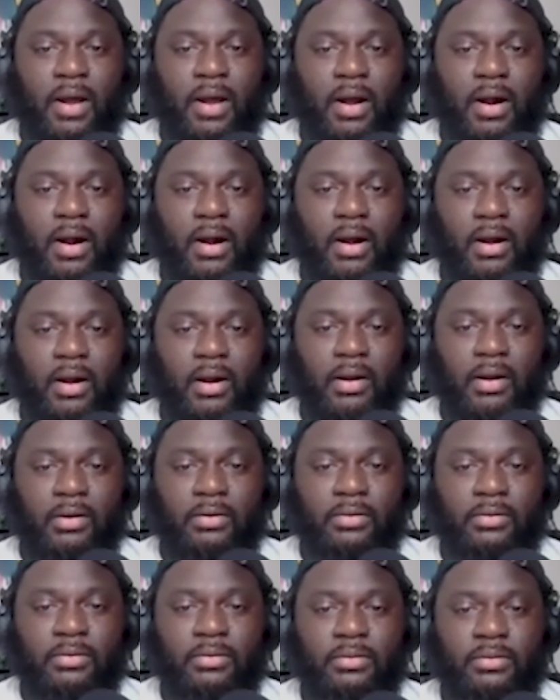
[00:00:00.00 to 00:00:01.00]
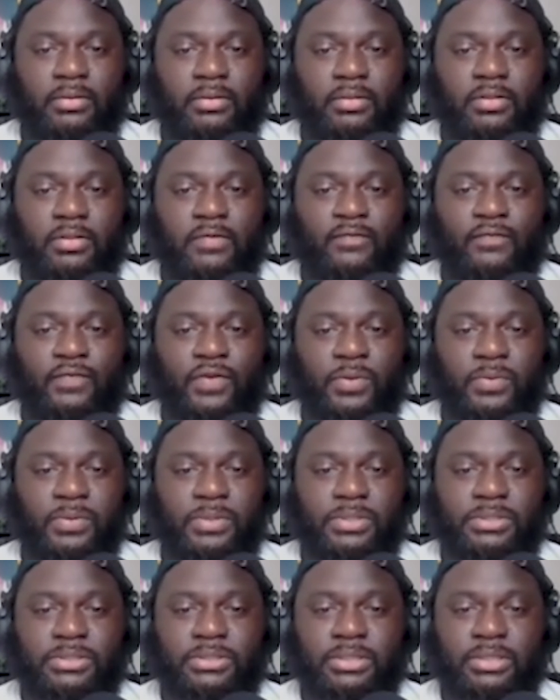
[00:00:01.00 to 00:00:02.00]
are the
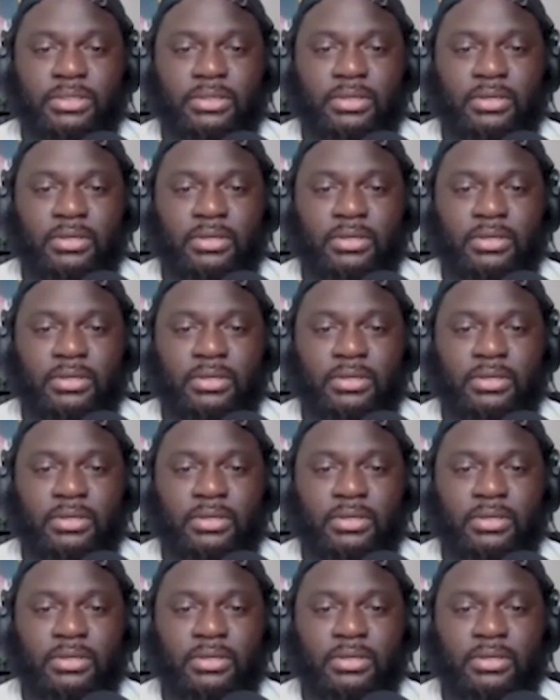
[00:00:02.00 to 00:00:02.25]
fewest